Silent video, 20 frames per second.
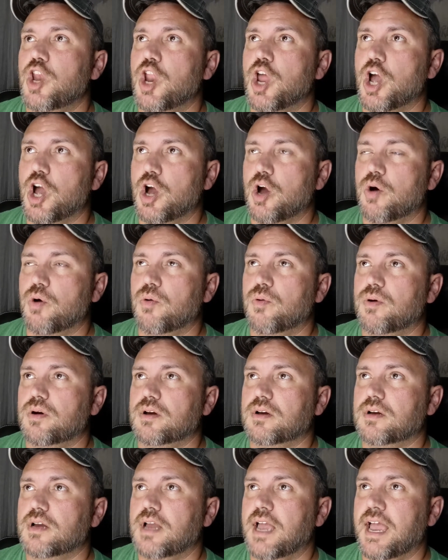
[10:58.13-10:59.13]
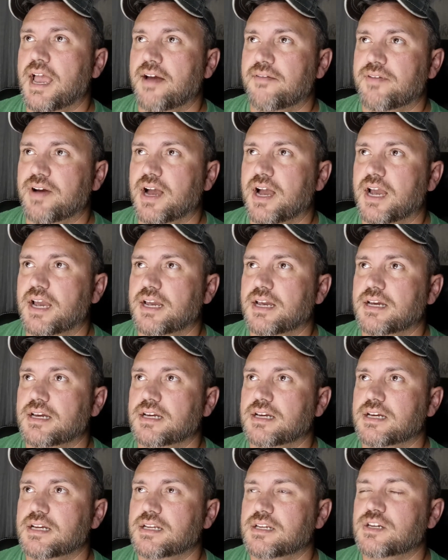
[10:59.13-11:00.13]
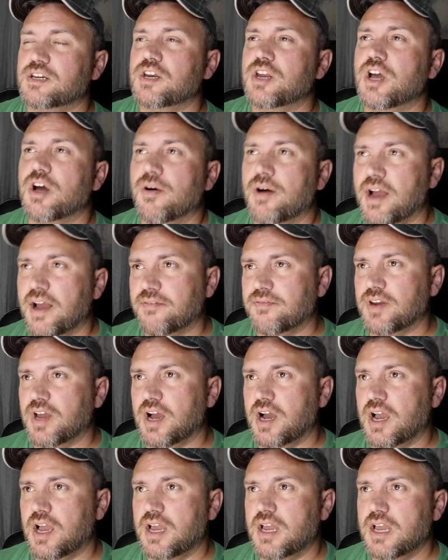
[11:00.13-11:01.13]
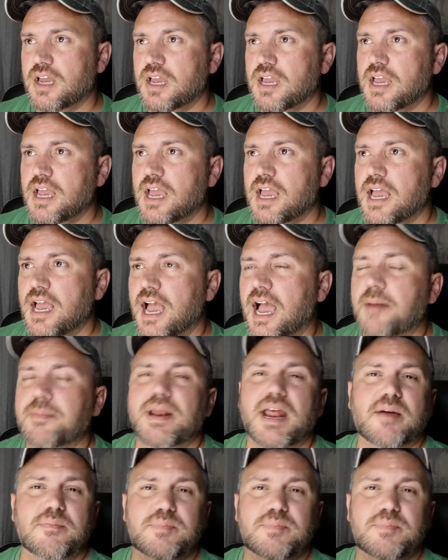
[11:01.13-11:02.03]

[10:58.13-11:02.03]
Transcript: No. Have I? No, I have not. I